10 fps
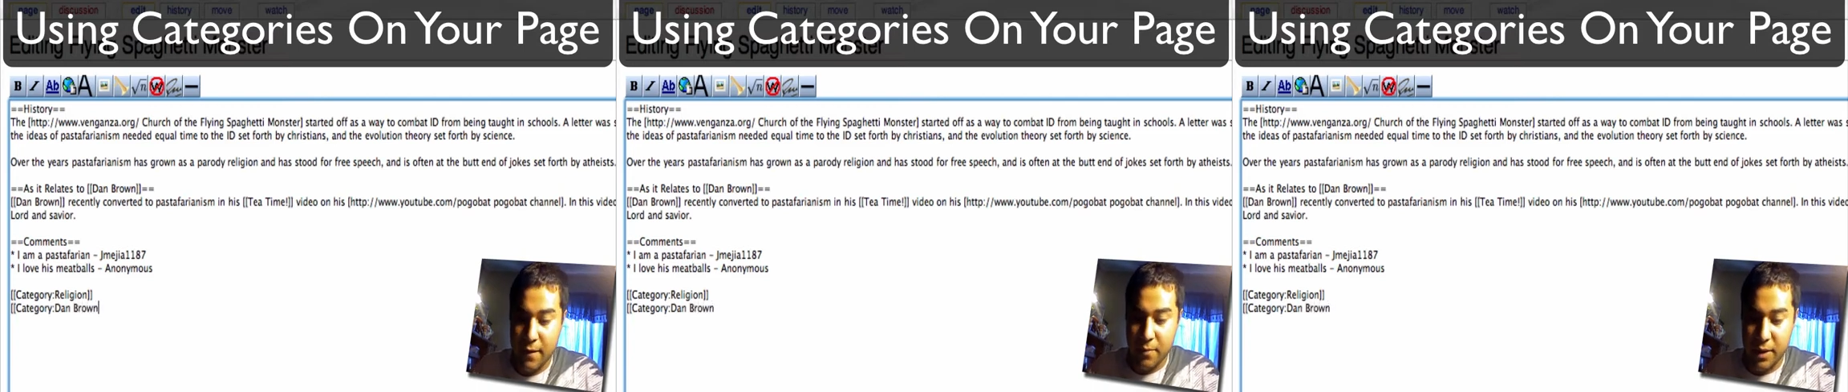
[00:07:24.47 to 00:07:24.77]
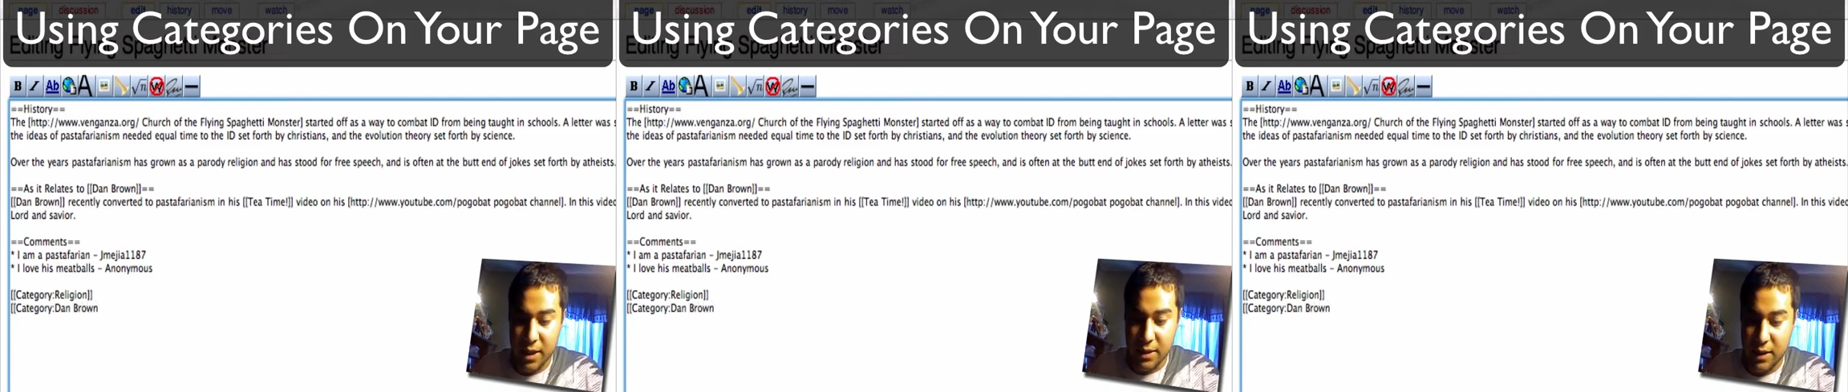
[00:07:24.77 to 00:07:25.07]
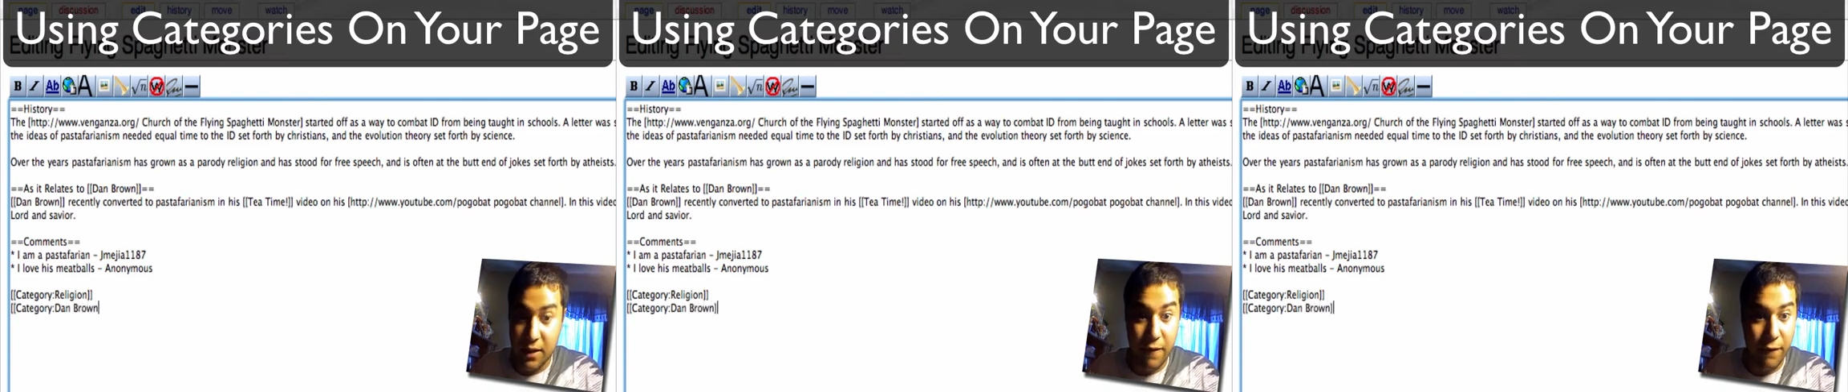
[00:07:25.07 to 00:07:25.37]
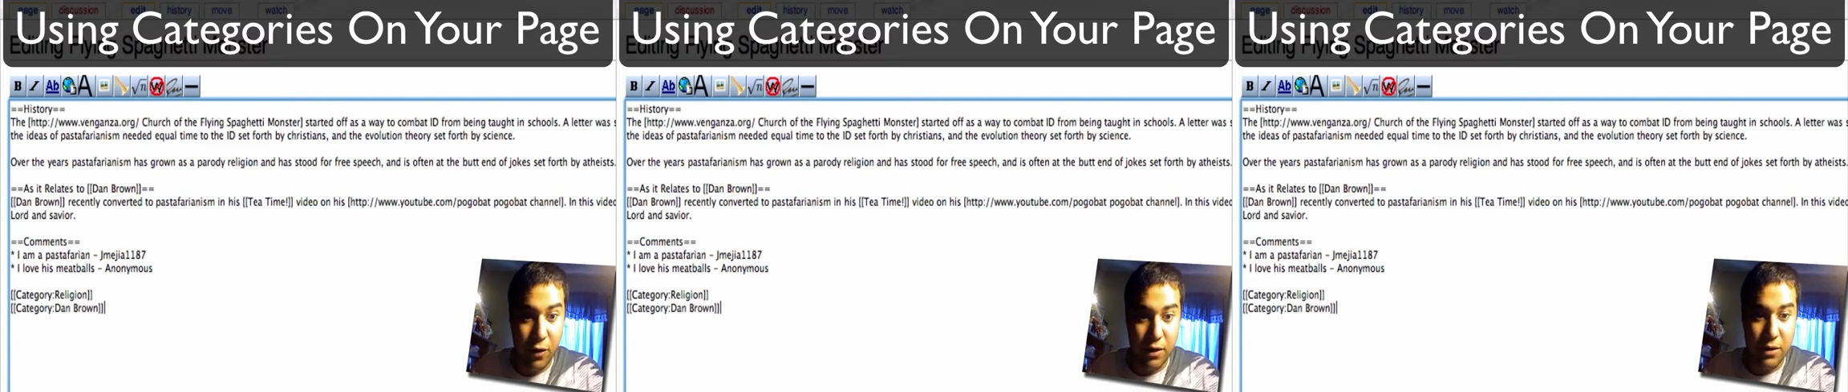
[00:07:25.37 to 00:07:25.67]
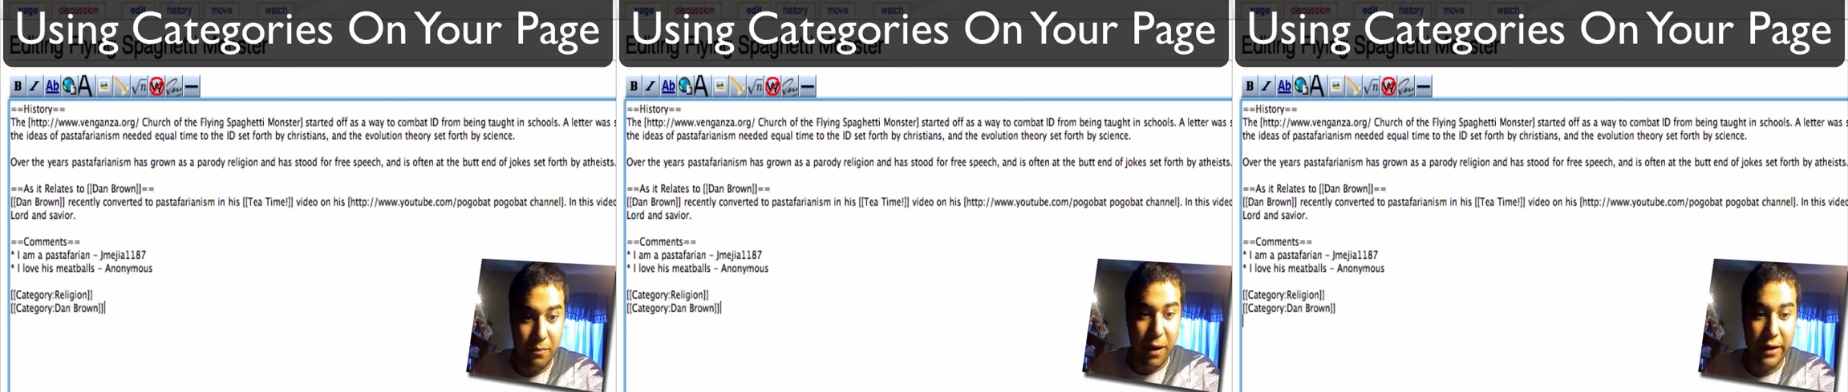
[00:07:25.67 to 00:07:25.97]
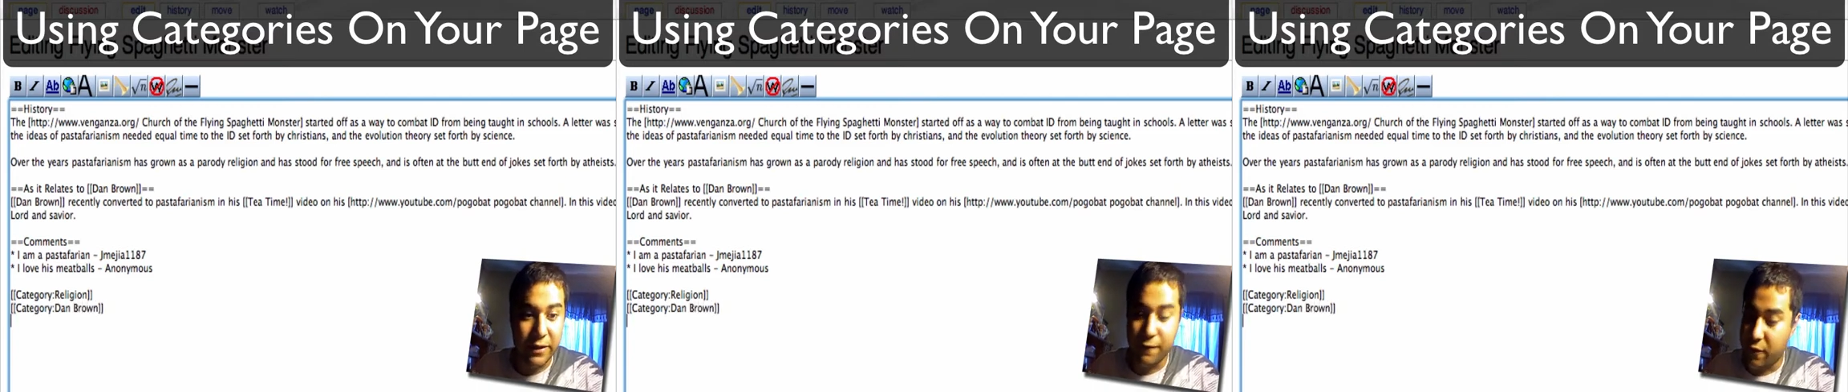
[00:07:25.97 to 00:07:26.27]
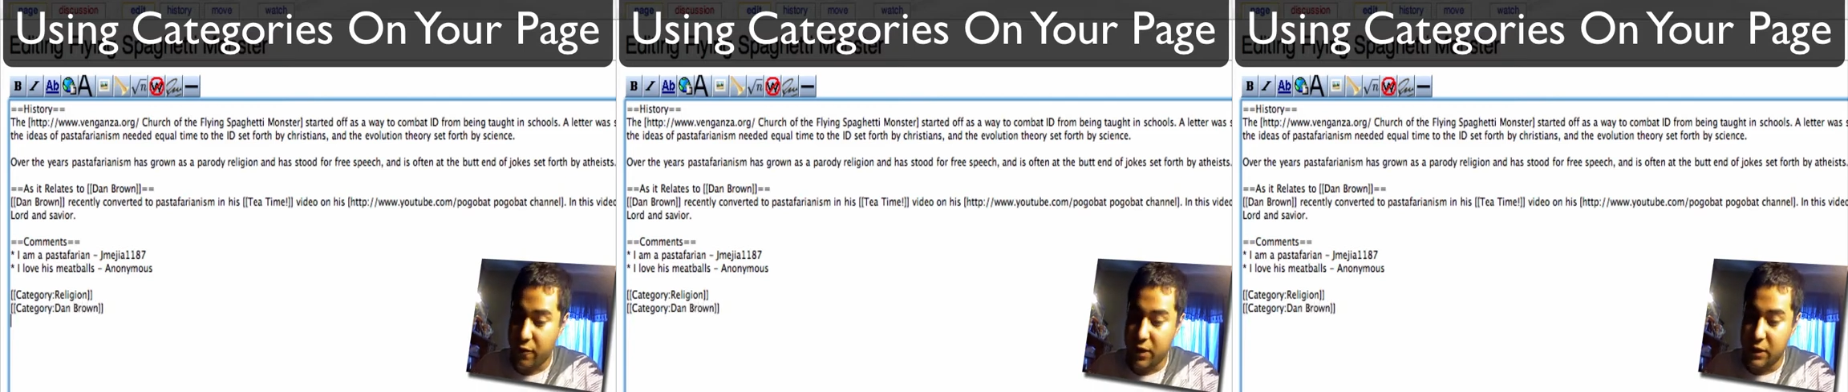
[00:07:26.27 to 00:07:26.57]
because he converted to
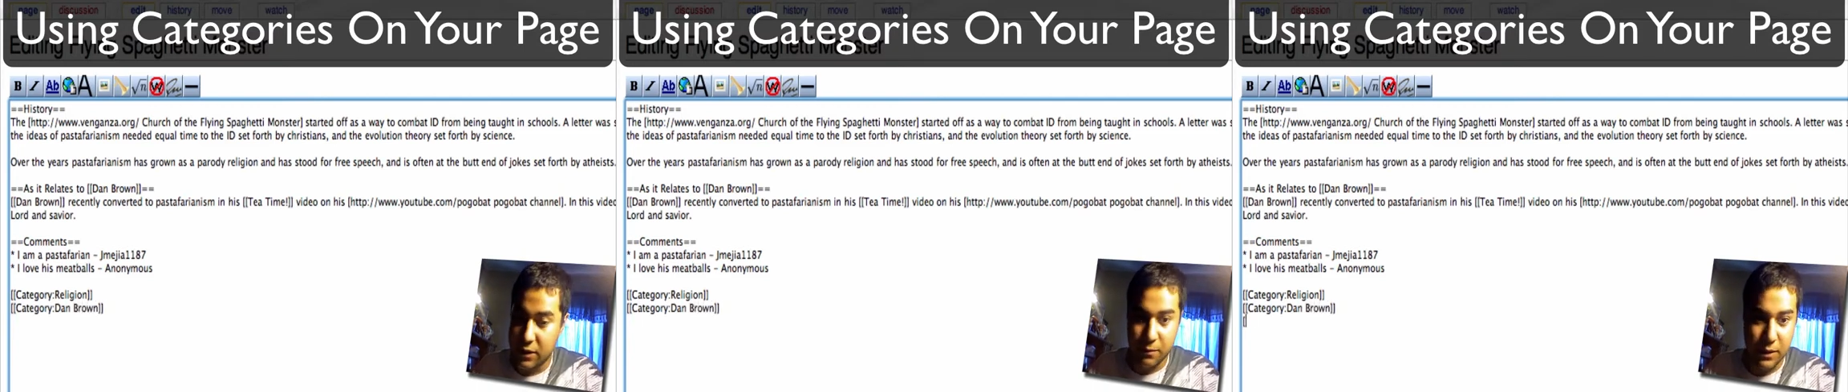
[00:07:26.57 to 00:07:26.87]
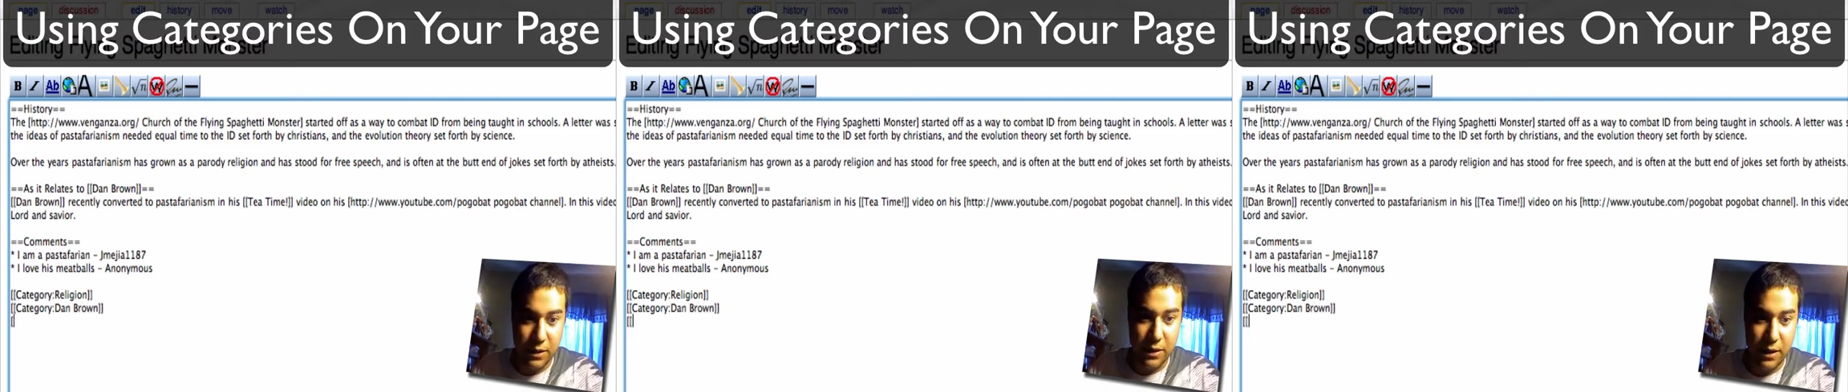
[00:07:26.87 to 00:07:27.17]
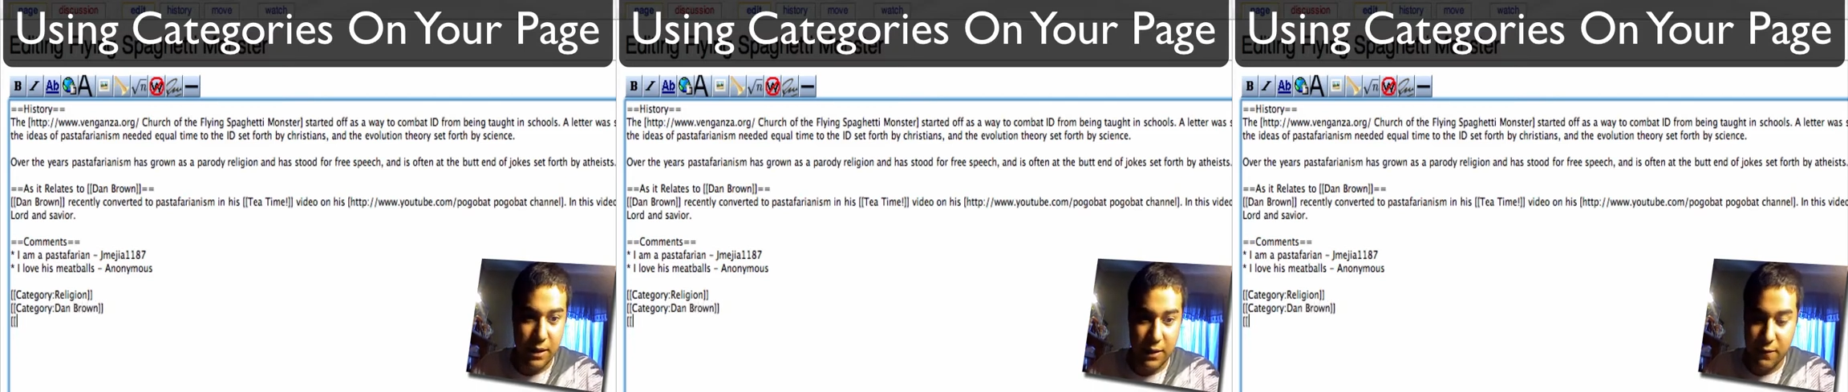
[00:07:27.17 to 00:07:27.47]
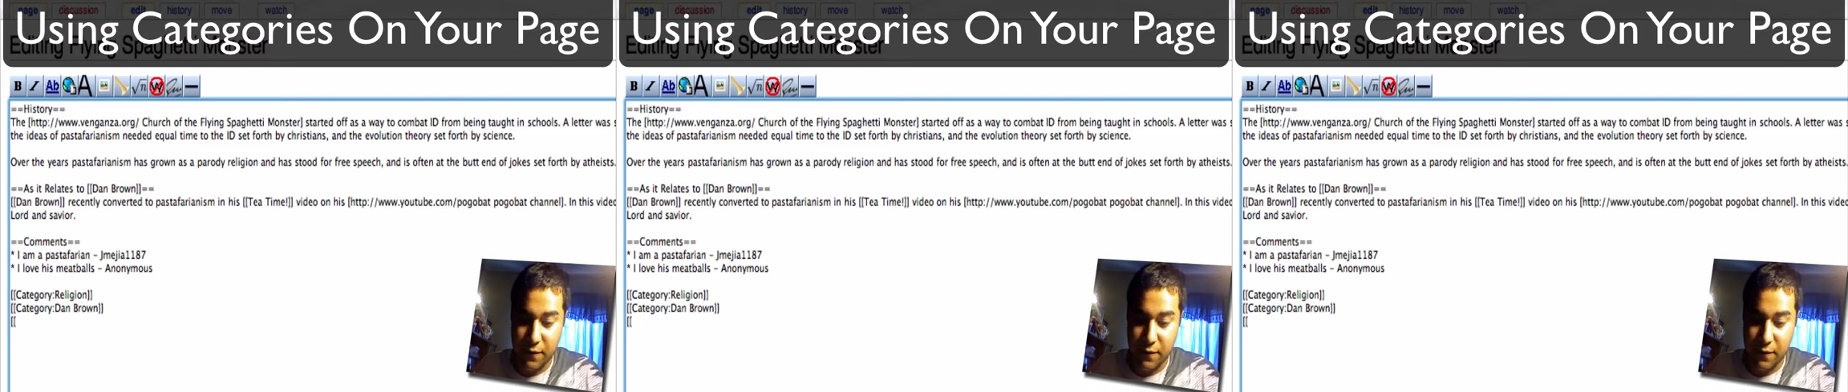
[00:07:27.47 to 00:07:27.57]
Pastafarianism in his latest